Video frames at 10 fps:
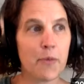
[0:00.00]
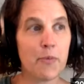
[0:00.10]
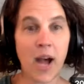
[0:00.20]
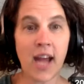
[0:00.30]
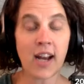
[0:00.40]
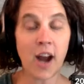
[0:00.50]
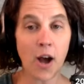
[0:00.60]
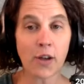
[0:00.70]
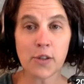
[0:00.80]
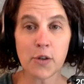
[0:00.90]
but it
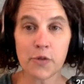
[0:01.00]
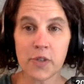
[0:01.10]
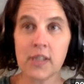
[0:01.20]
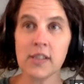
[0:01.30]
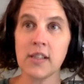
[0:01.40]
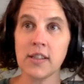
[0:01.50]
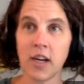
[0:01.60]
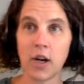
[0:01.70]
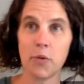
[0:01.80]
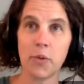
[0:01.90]
also feels a
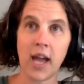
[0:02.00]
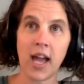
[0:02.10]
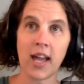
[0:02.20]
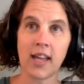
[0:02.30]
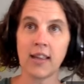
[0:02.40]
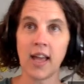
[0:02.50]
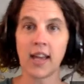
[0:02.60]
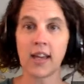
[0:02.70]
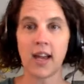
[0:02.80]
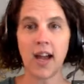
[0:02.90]
little bit
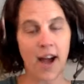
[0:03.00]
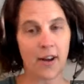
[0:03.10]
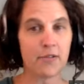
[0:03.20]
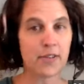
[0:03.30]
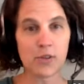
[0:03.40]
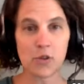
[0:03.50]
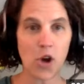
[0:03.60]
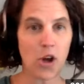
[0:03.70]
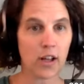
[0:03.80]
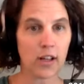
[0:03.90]
like out of control,